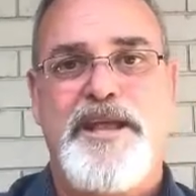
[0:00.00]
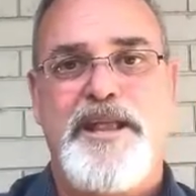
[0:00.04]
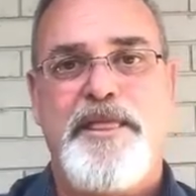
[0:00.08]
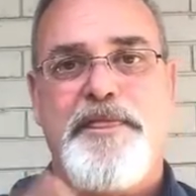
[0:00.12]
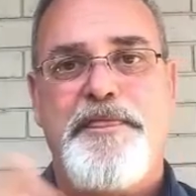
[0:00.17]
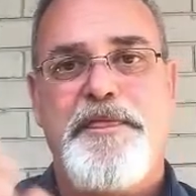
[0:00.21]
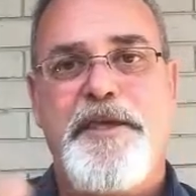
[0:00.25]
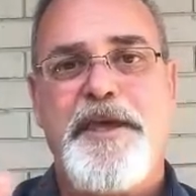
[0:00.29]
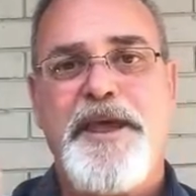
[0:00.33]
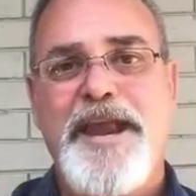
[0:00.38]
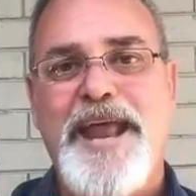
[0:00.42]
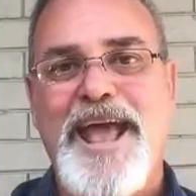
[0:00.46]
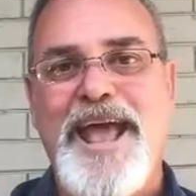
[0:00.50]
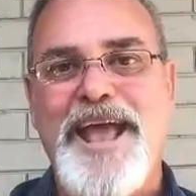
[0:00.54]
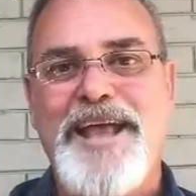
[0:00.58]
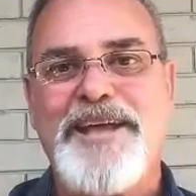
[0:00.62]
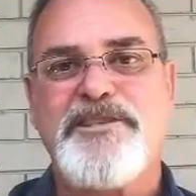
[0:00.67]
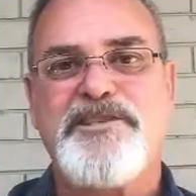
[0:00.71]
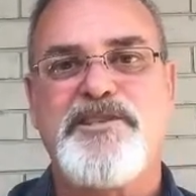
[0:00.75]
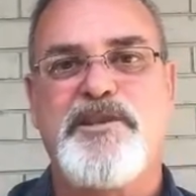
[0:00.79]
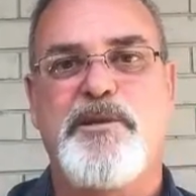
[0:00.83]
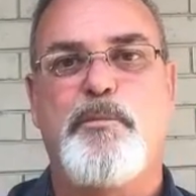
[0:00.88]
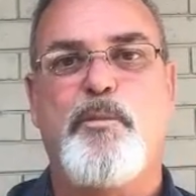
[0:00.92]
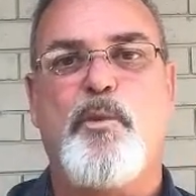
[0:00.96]
Then
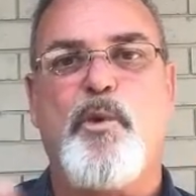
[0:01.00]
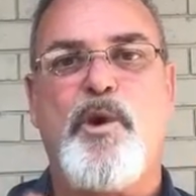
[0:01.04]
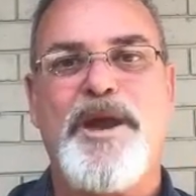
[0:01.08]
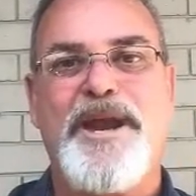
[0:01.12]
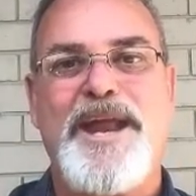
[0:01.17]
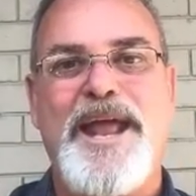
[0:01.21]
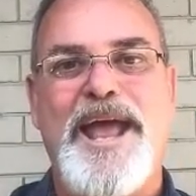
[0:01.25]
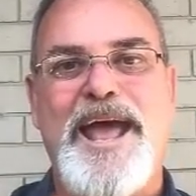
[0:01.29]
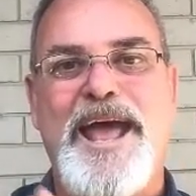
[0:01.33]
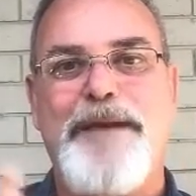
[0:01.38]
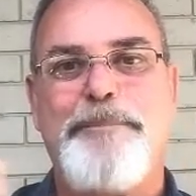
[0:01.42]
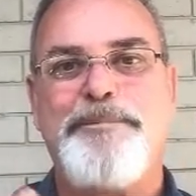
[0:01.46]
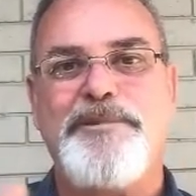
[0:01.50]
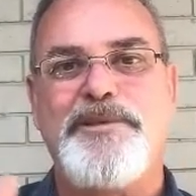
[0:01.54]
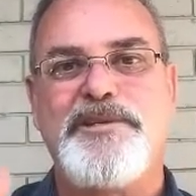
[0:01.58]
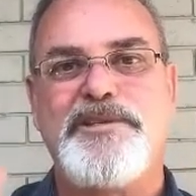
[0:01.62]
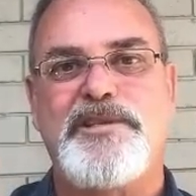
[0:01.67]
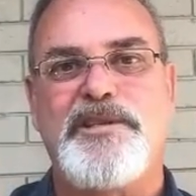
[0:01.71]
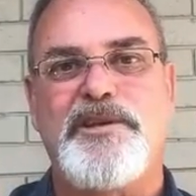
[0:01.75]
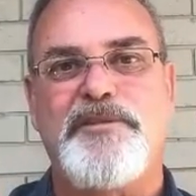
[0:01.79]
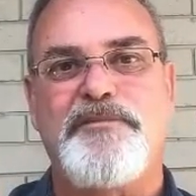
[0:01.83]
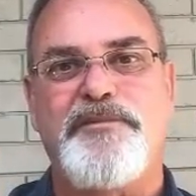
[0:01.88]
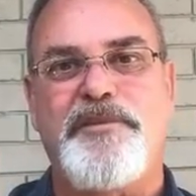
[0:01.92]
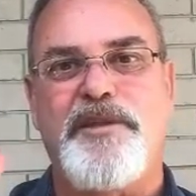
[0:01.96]
ask them what
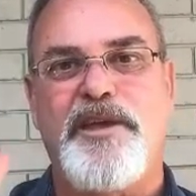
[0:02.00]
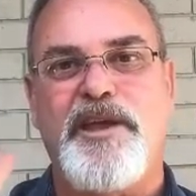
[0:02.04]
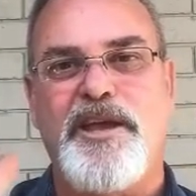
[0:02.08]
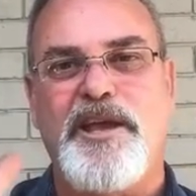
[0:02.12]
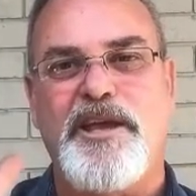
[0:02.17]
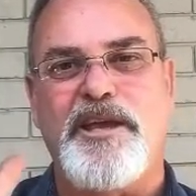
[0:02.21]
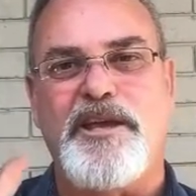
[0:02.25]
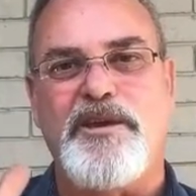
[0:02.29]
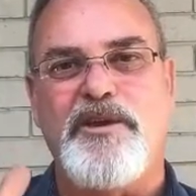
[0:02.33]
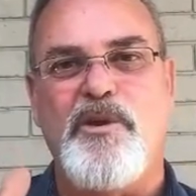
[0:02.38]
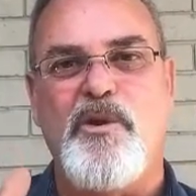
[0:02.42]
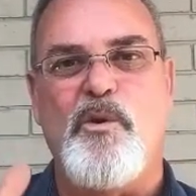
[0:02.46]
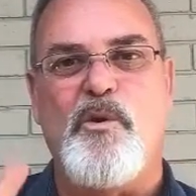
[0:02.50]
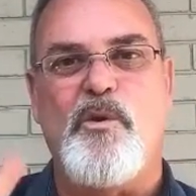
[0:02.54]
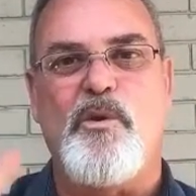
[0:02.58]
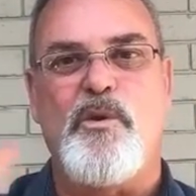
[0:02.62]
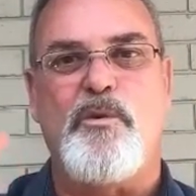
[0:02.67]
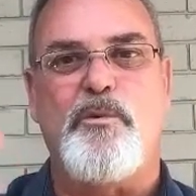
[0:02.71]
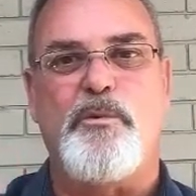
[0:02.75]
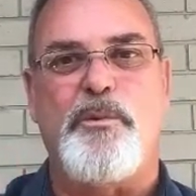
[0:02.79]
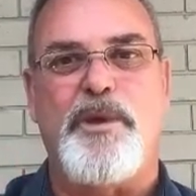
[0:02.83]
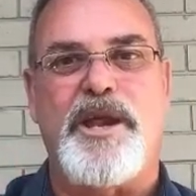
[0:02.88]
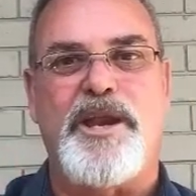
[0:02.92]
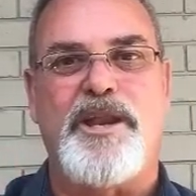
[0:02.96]
happens if they ignore
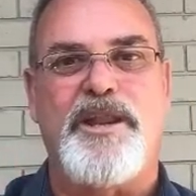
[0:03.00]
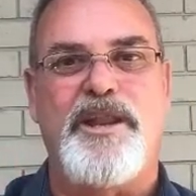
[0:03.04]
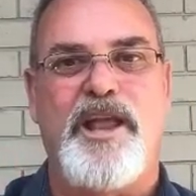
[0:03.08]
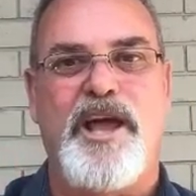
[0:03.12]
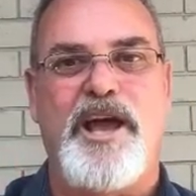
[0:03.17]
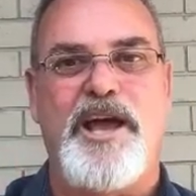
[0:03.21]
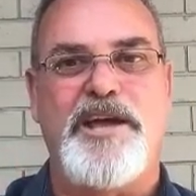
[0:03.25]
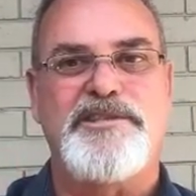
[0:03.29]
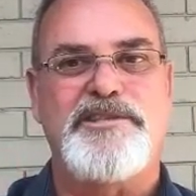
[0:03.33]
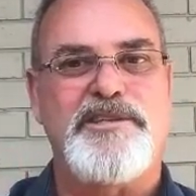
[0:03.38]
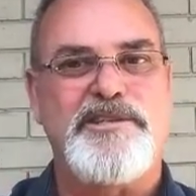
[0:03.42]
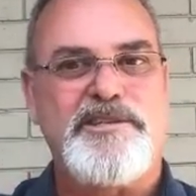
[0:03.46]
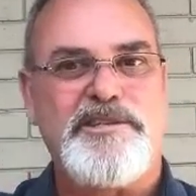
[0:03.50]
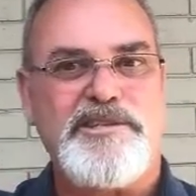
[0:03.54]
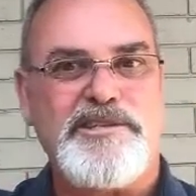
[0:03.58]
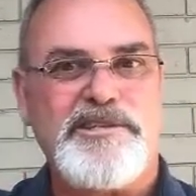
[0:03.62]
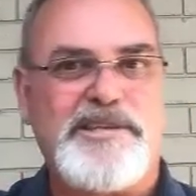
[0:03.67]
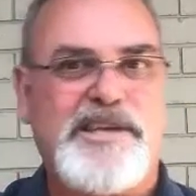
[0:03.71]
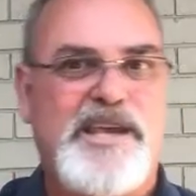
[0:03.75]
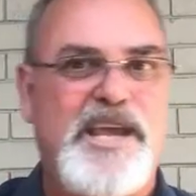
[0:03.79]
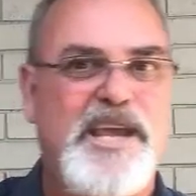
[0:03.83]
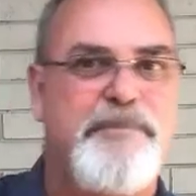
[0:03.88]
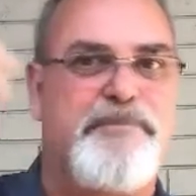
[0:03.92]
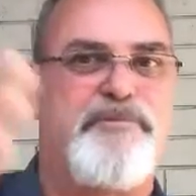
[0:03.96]
red lights and
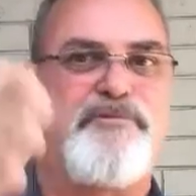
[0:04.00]
just keep